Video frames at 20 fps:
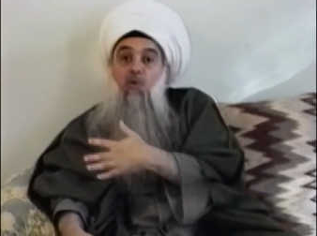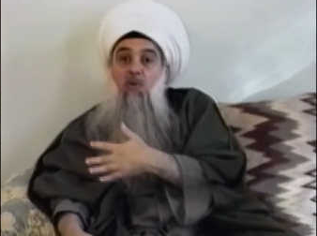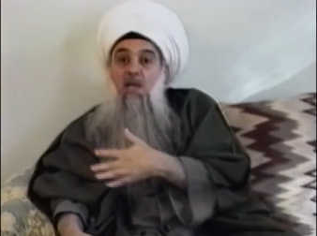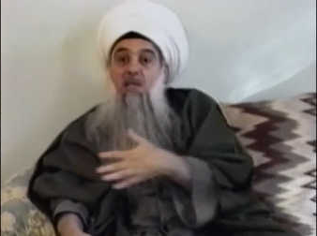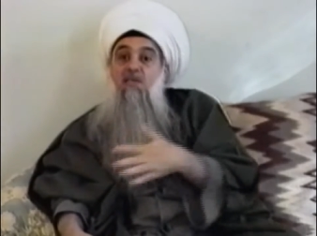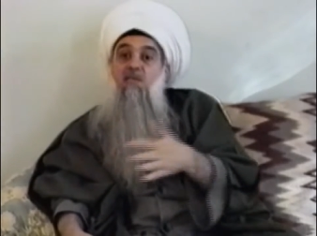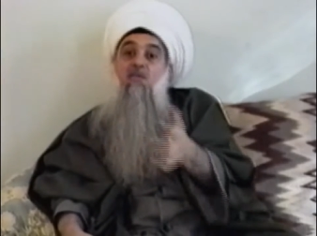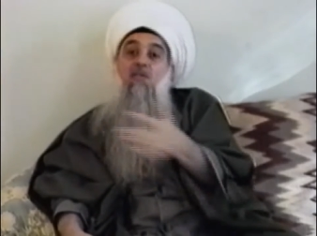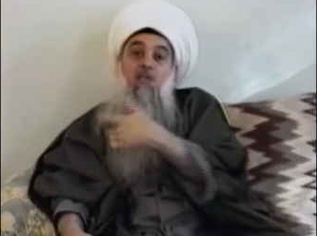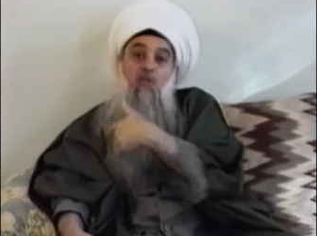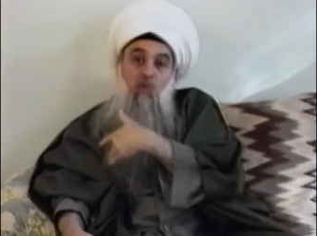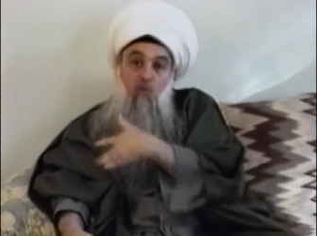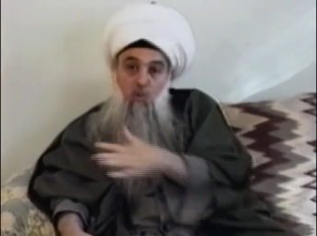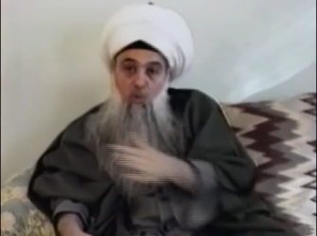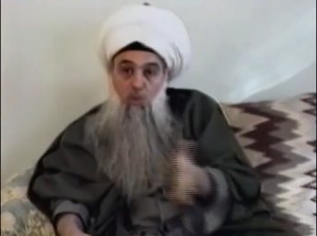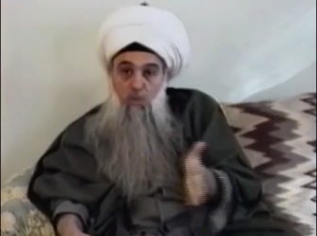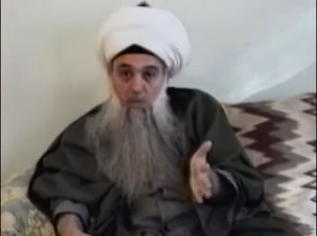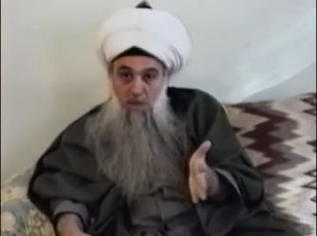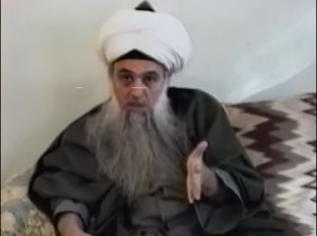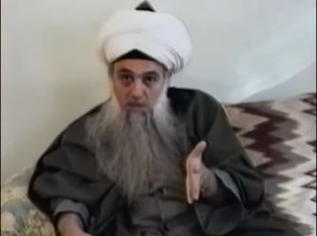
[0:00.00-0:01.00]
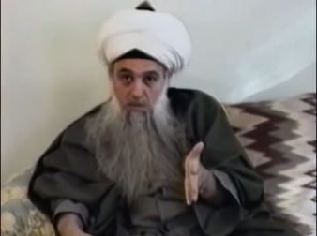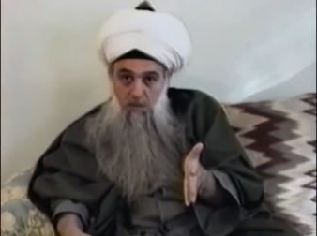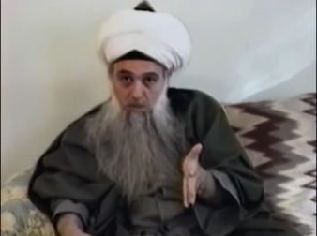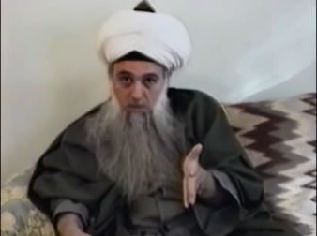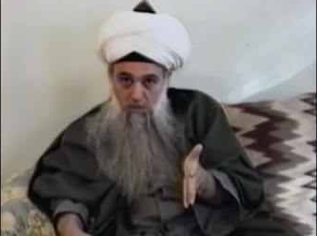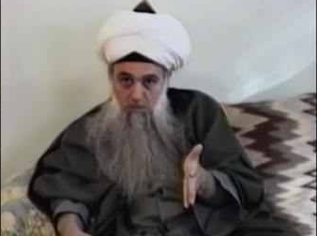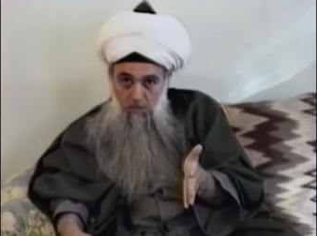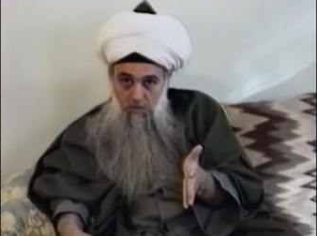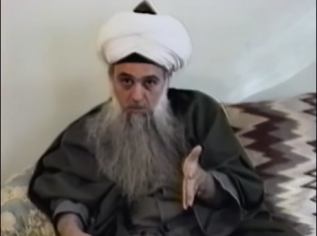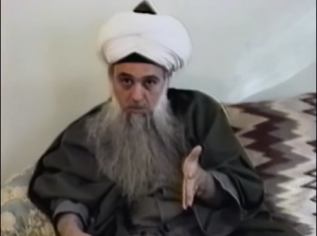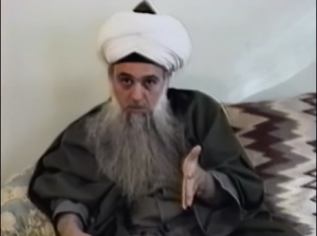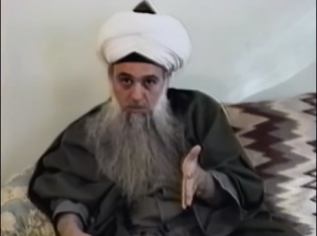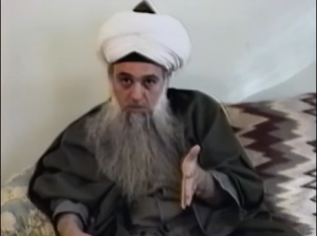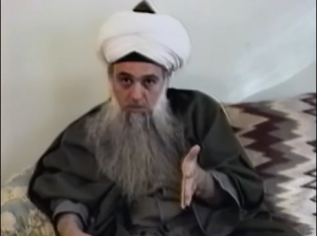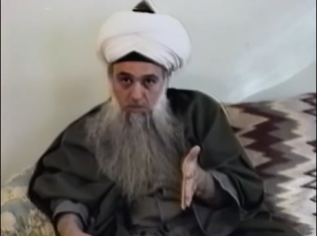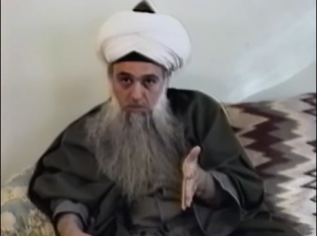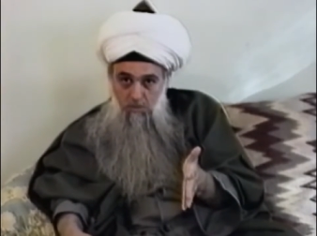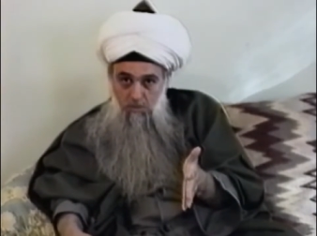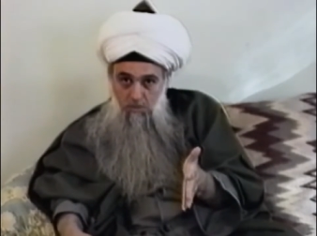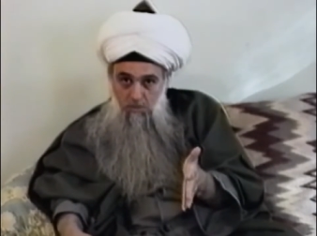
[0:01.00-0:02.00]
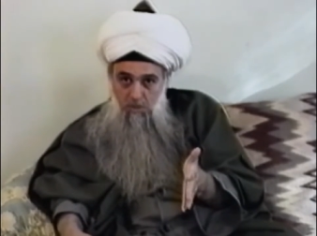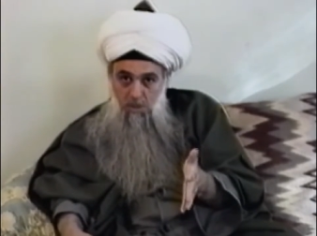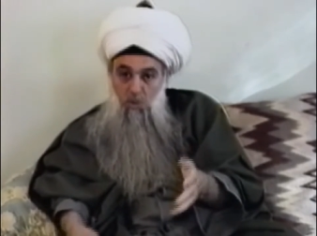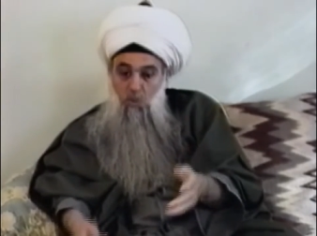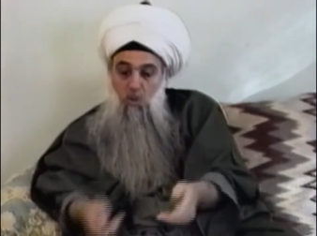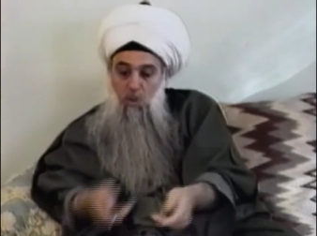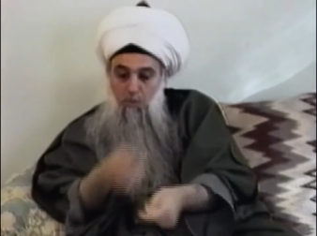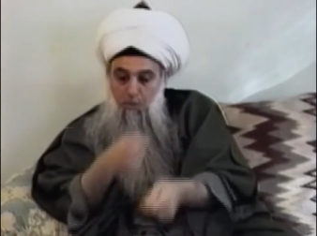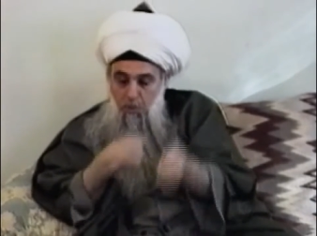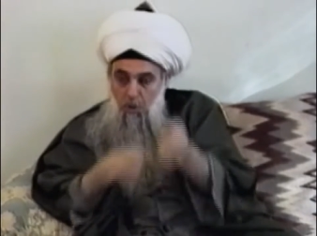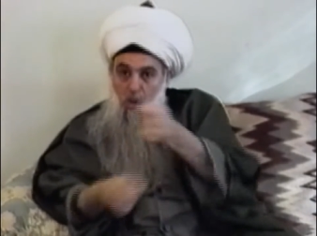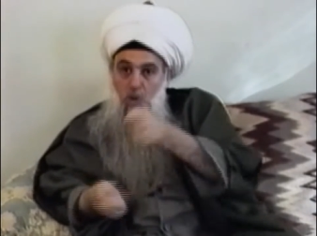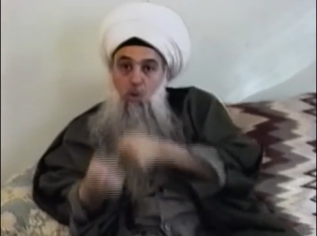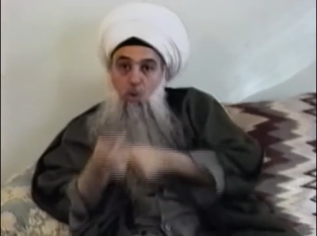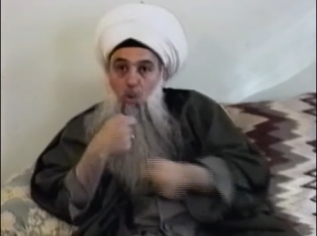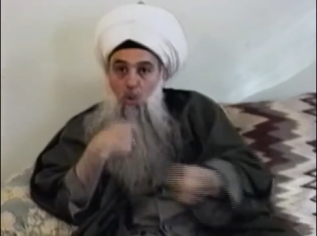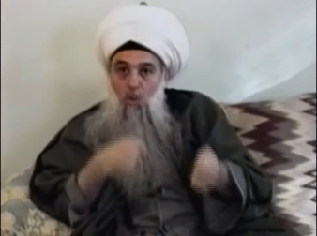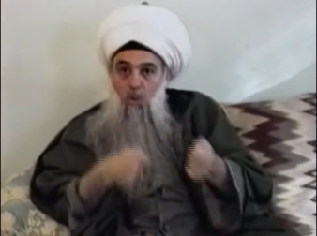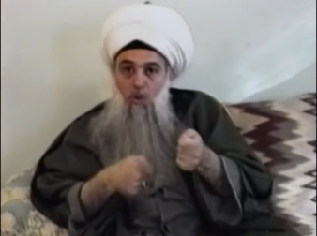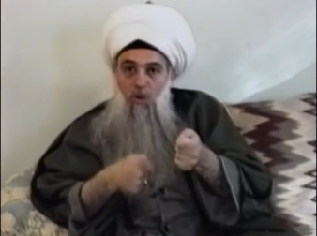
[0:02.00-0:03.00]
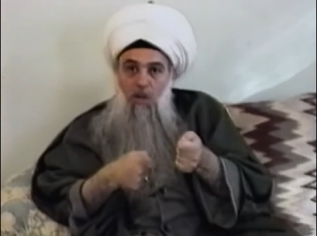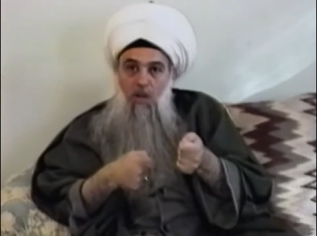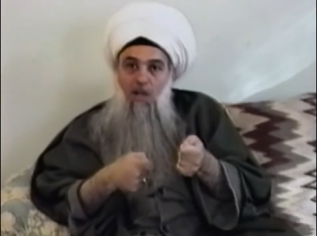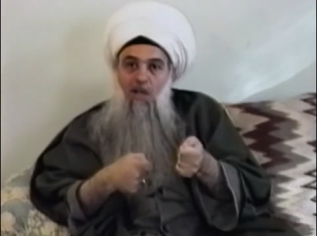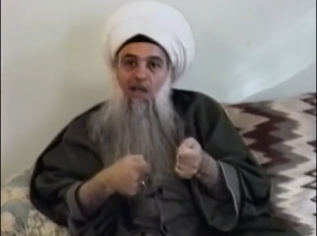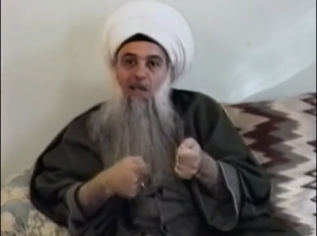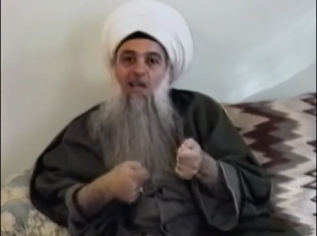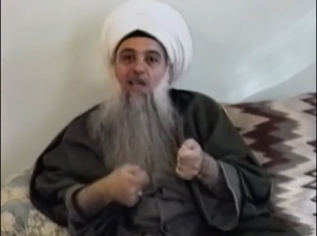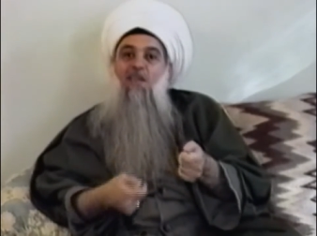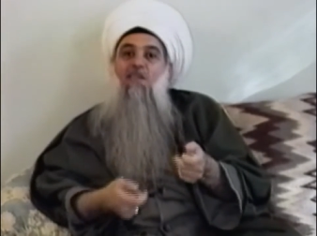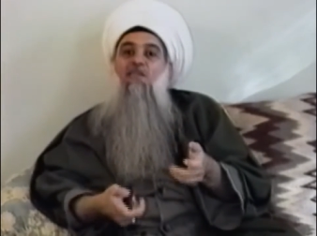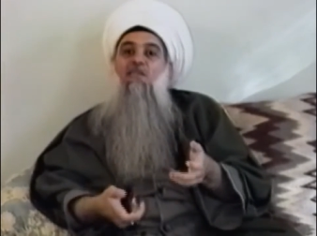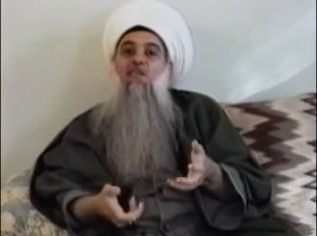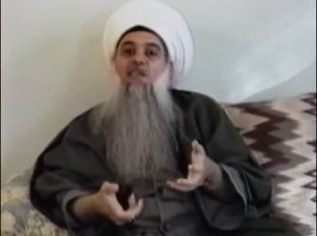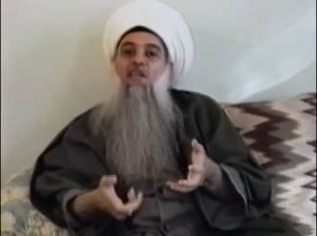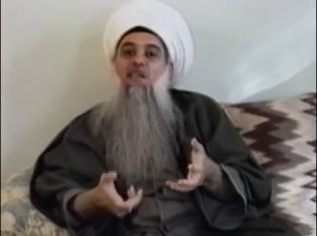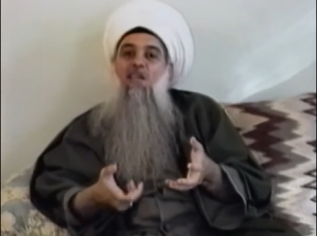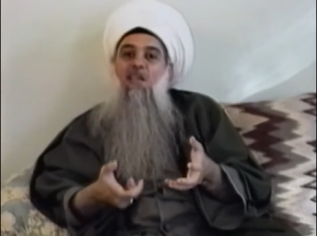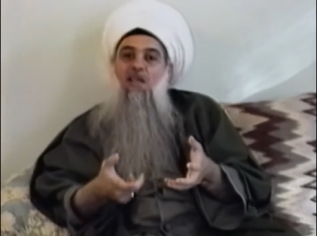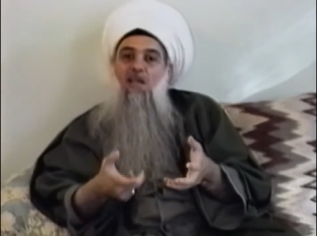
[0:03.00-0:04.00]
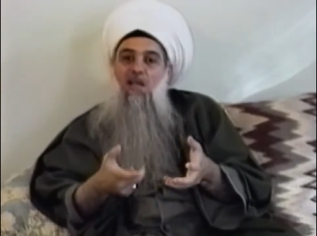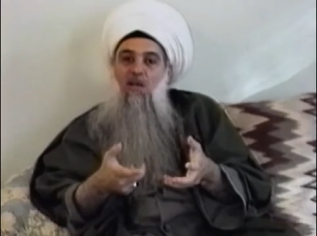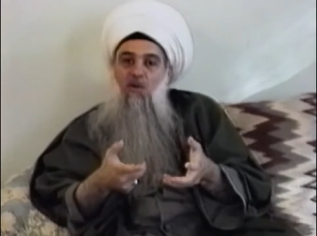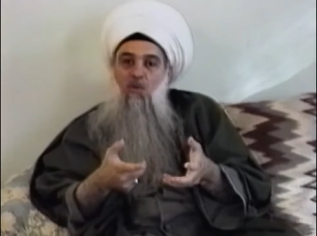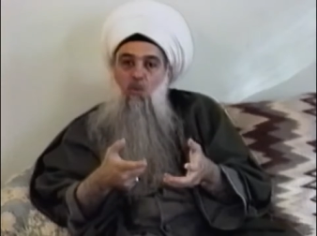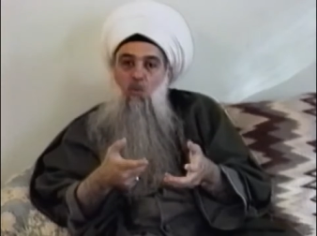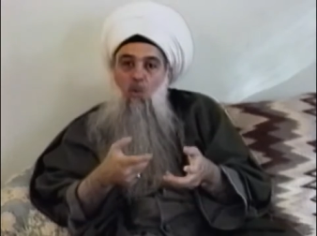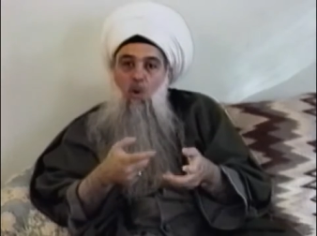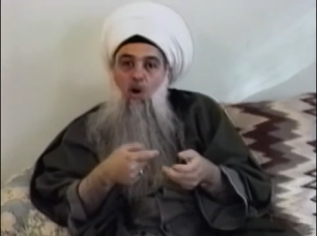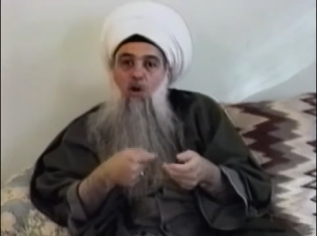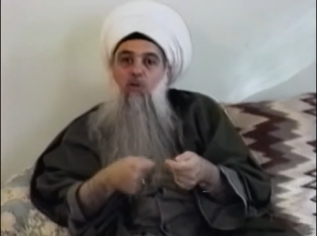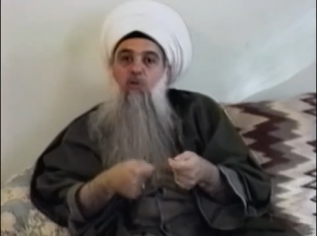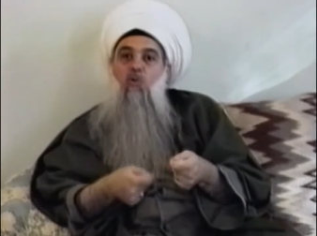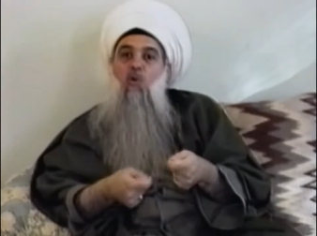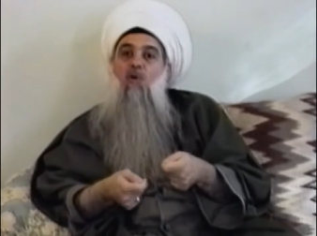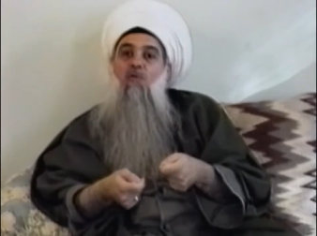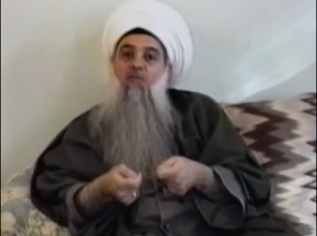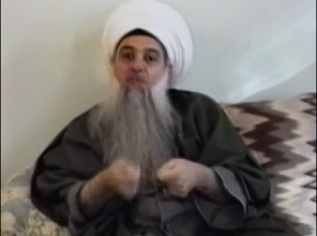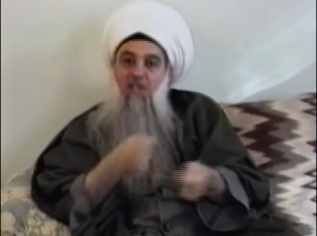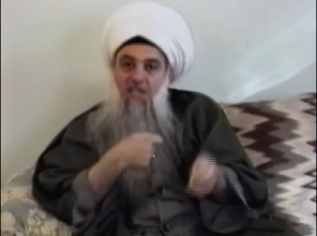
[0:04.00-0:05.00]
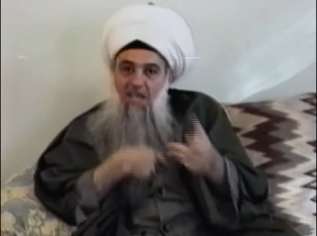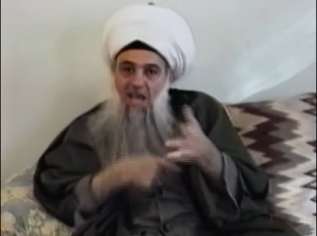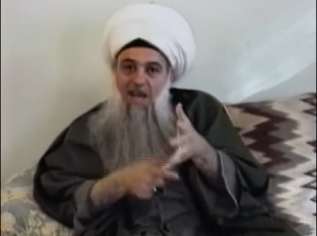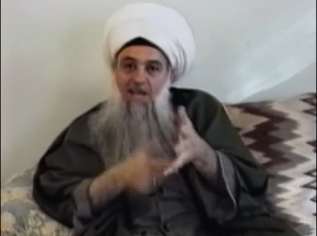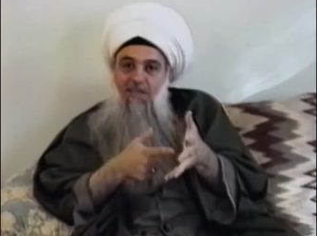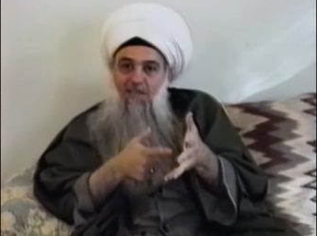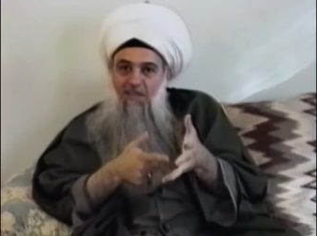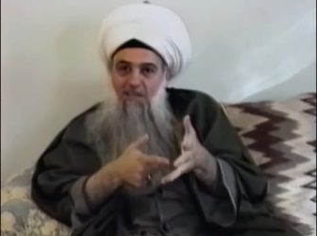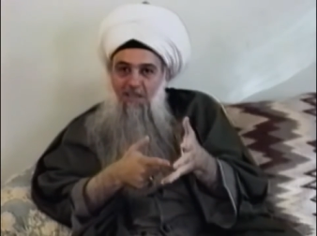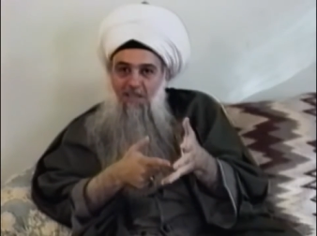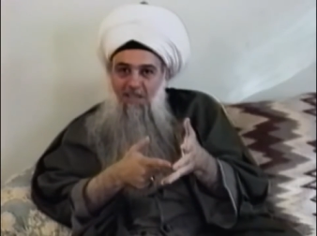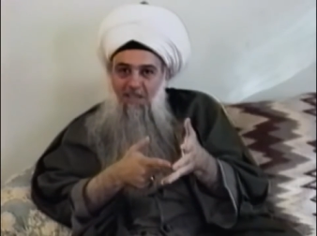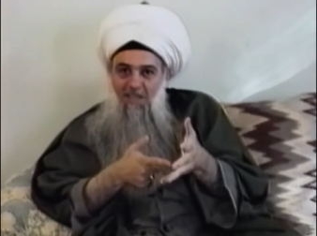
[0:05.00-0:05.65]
destiny to your master. He will pull you in the uh, world of reality.